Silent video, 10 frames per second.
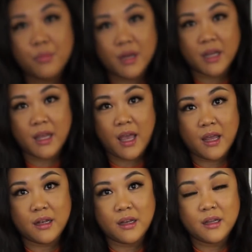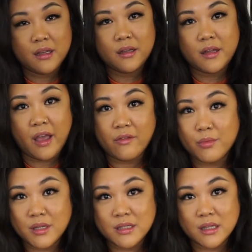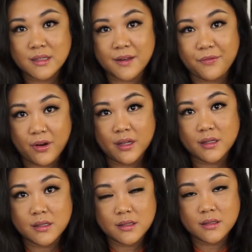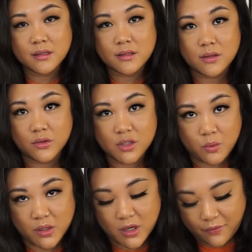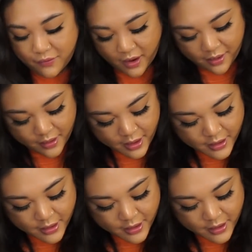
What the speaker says: but again, everybody's skin's different, so just watch out for that.